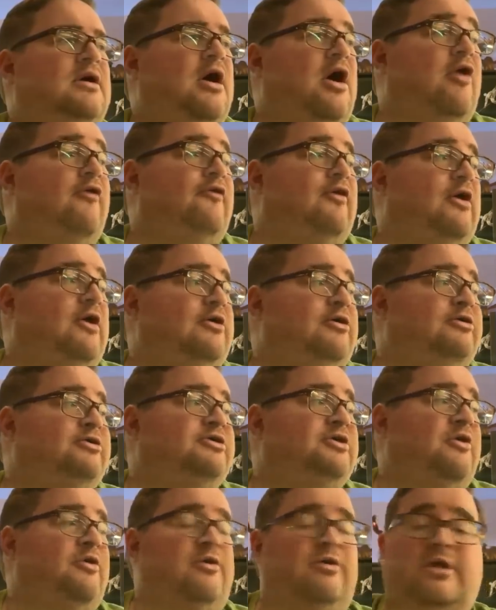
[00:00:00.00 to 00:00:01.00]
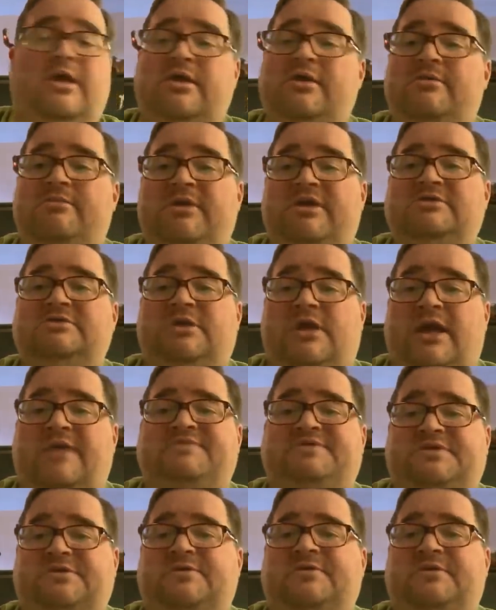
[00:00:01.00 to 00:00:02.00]
Over 100 total Iron Man?
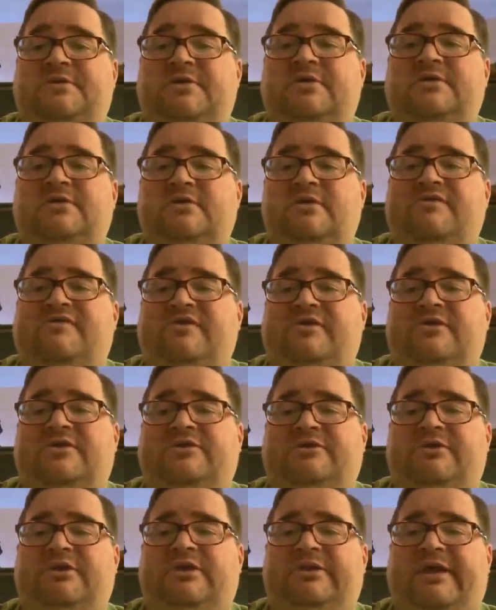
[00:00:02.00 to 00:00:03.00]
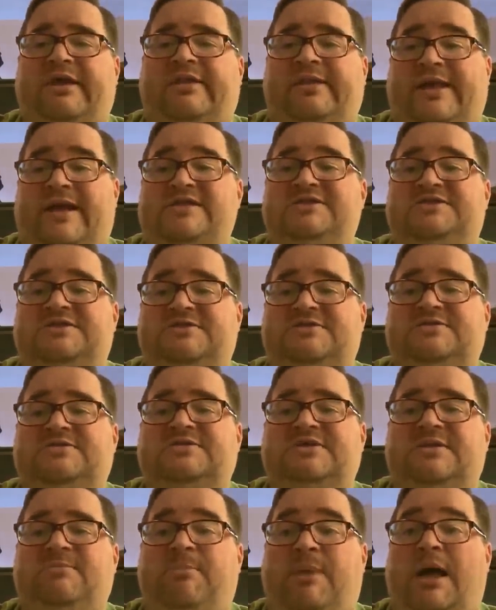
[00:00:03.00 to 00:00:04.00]
Absolutely. If you're including like Legends
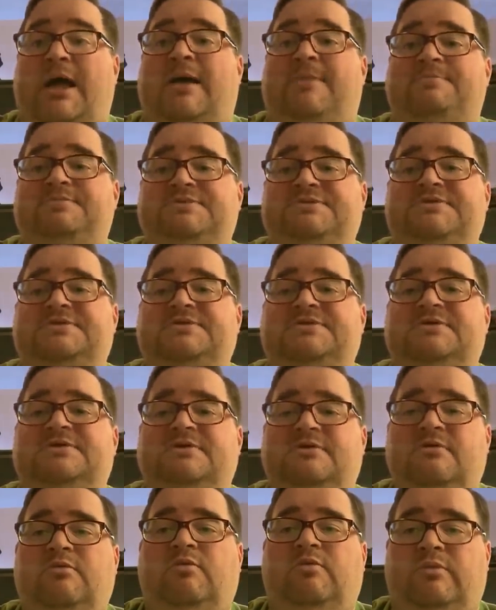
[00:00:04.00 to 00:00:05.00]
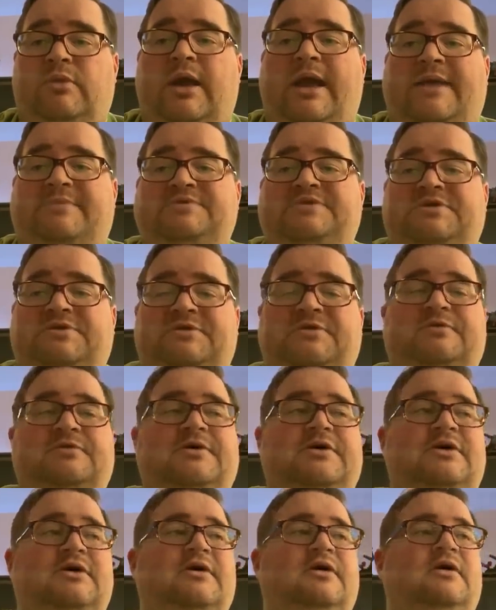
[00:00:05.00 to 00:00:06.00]
and Pops.
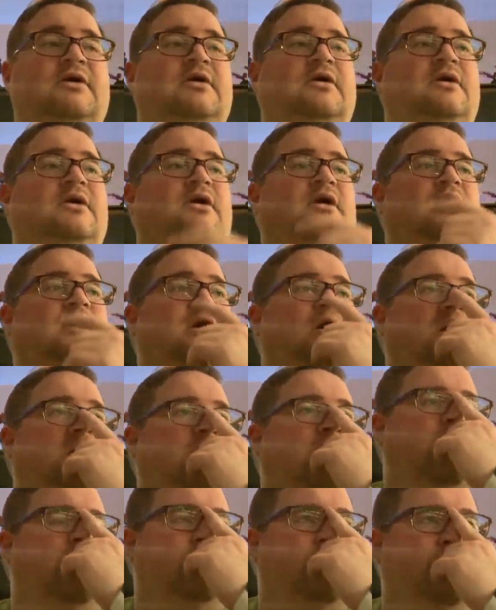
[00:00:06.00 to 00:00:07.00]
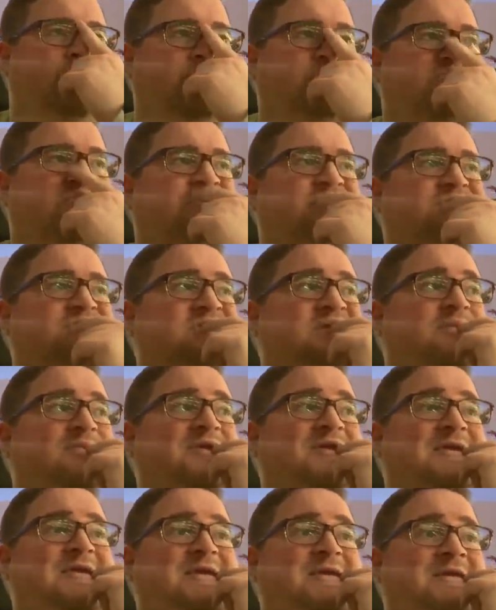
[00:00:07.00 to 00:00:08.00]
Absolutely. I mean, just up
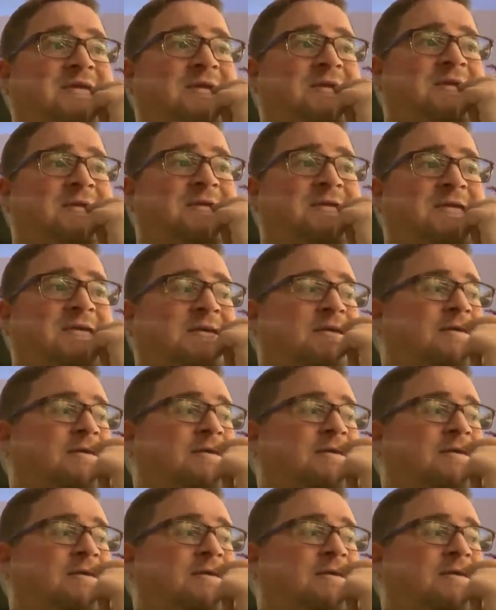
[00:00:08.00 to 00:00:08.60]
here,